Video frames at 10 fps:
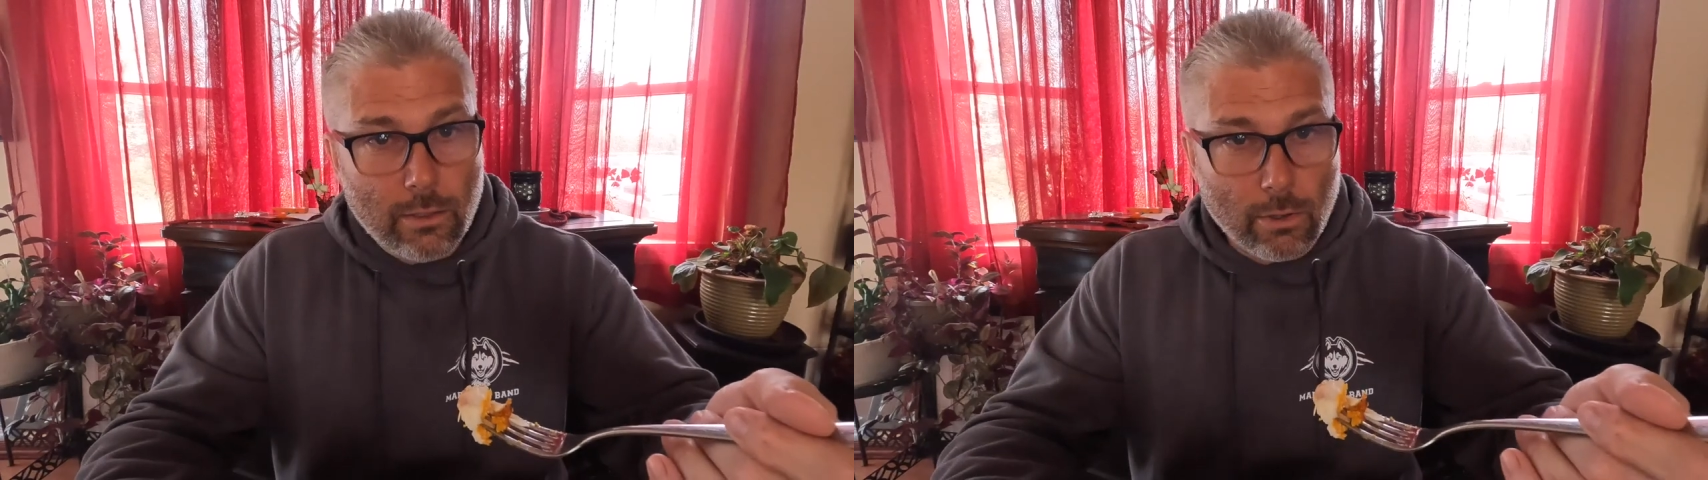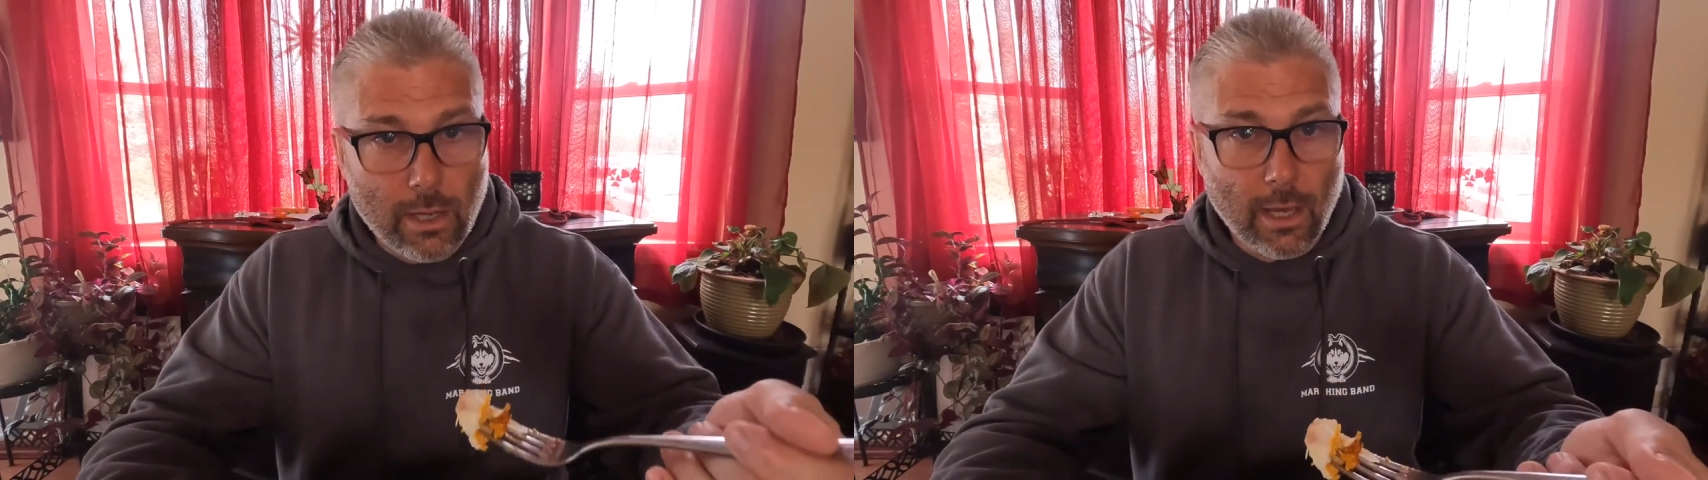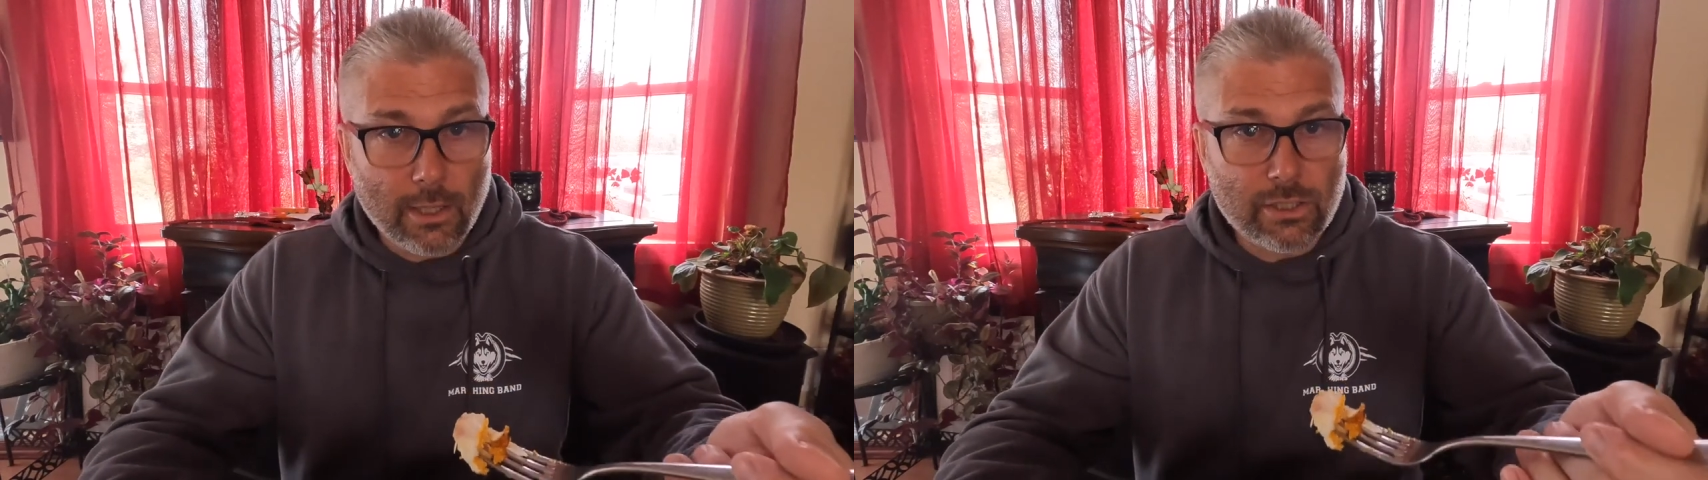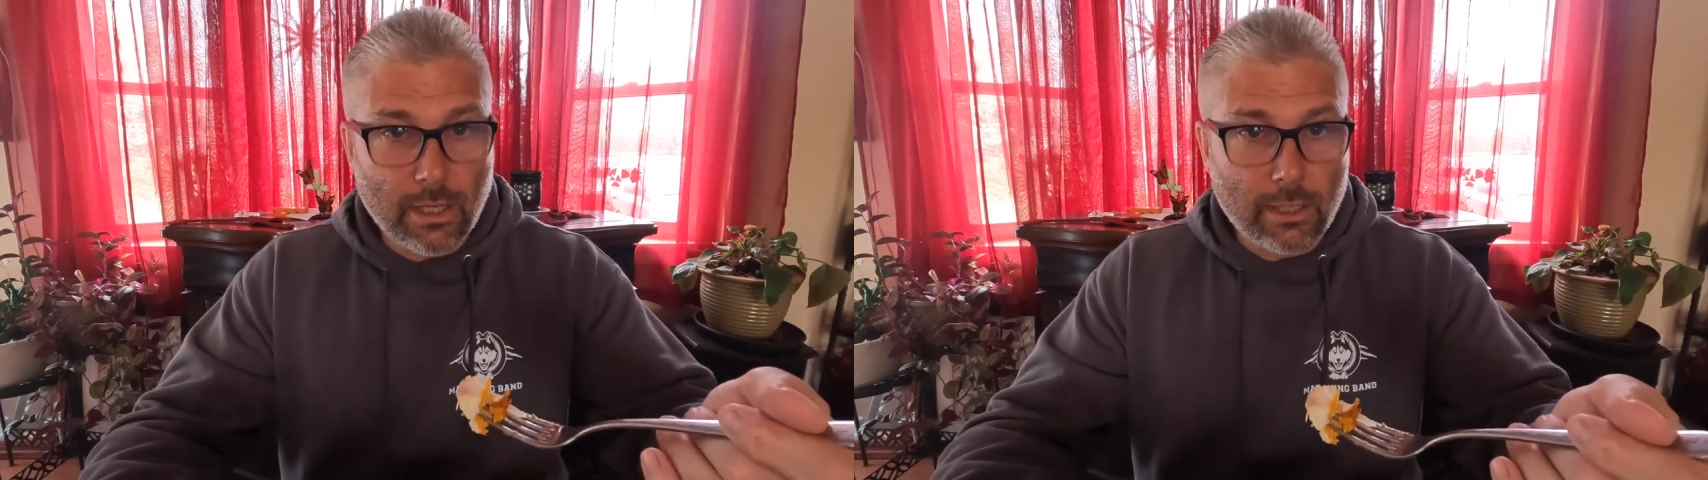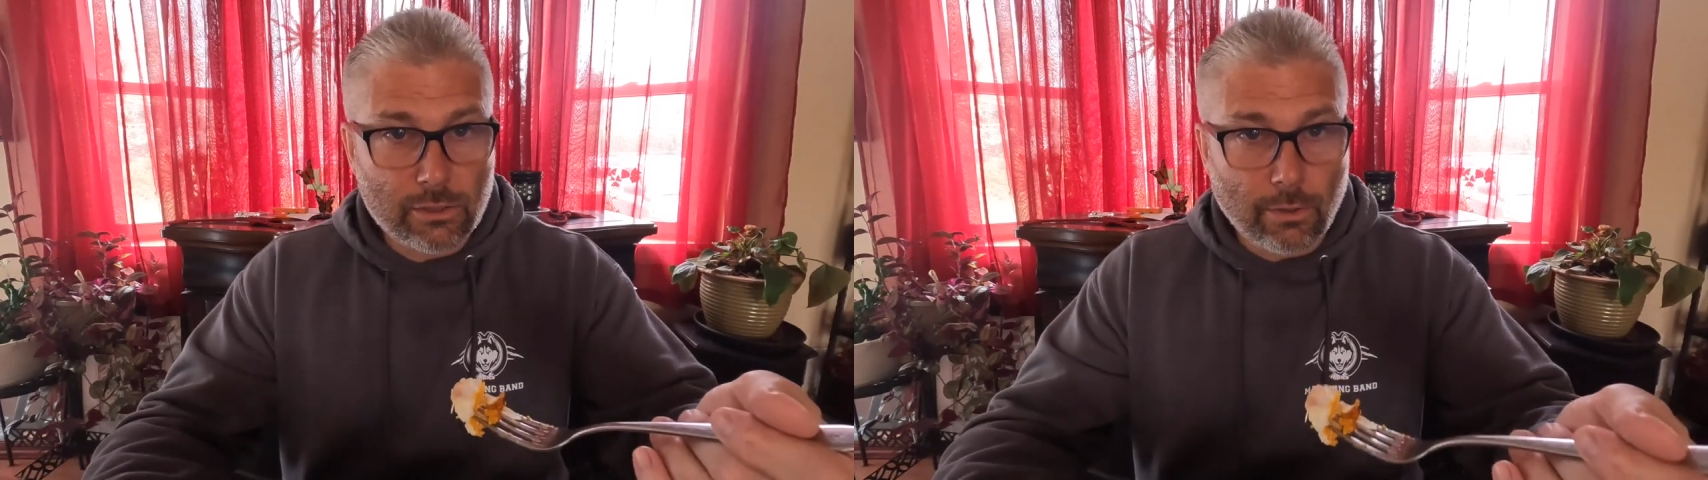your catch
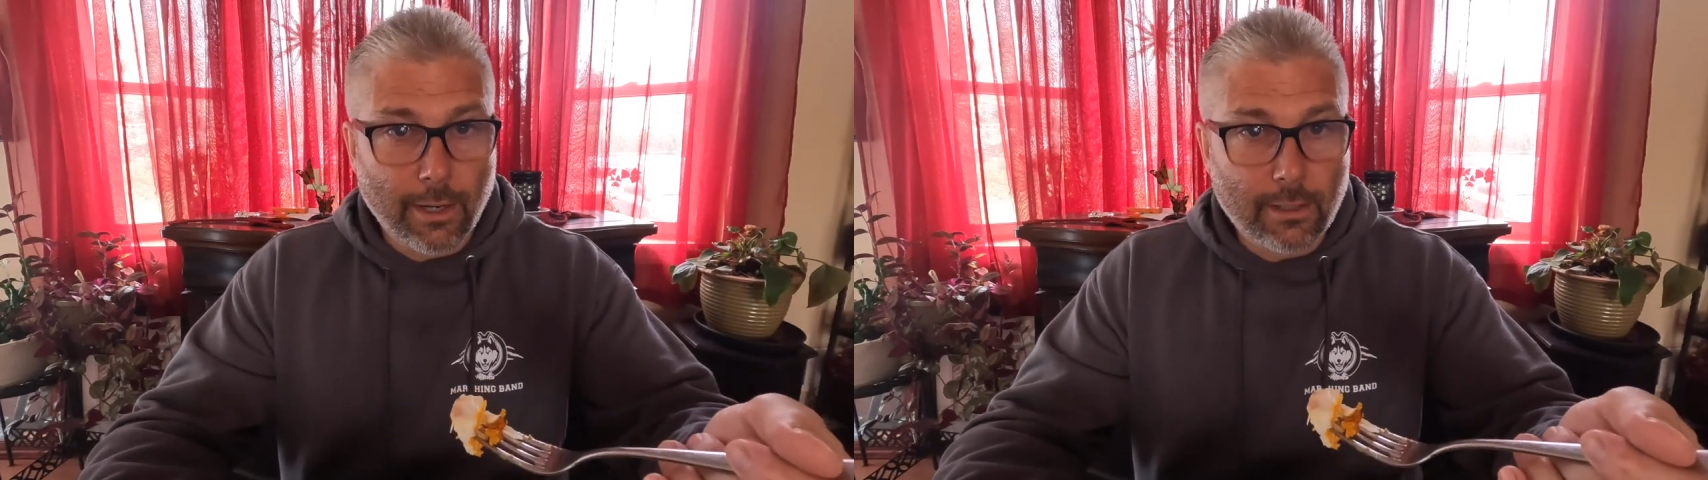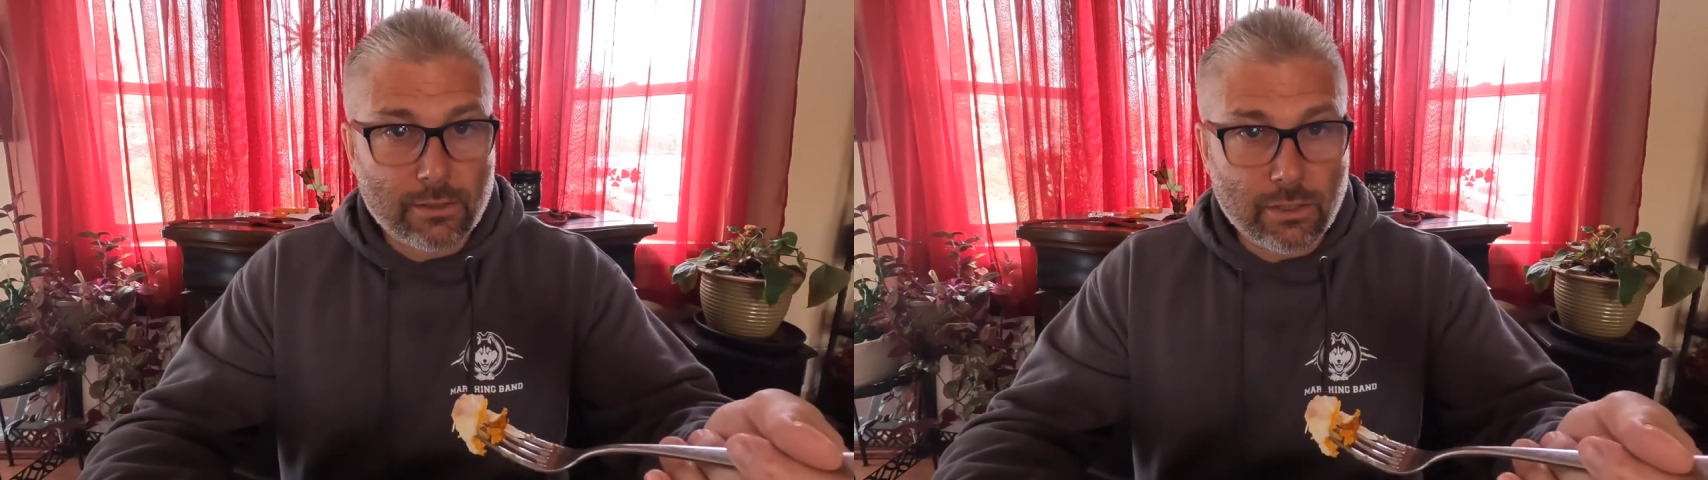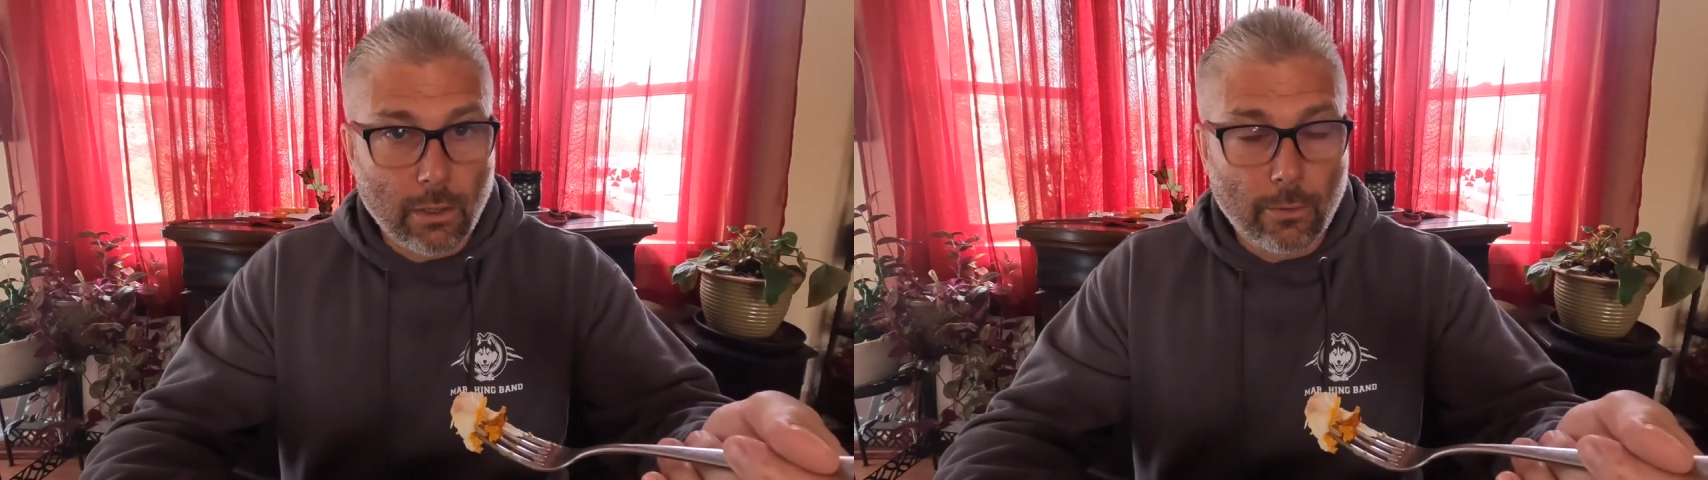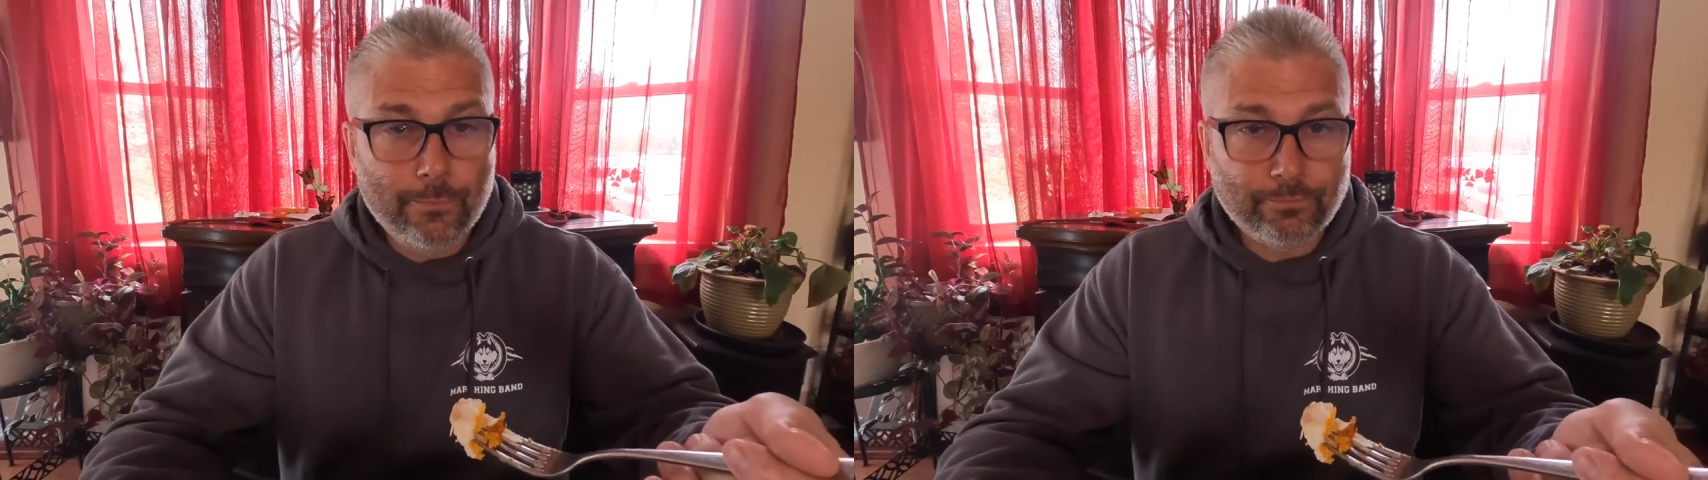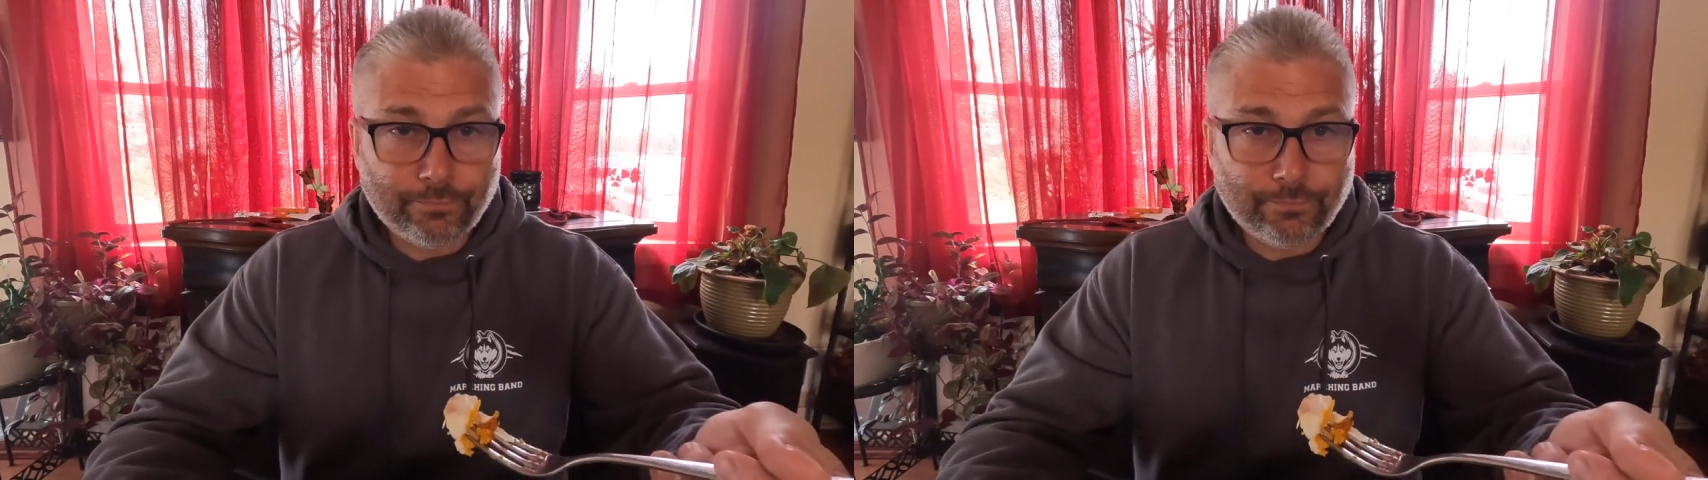taste great. So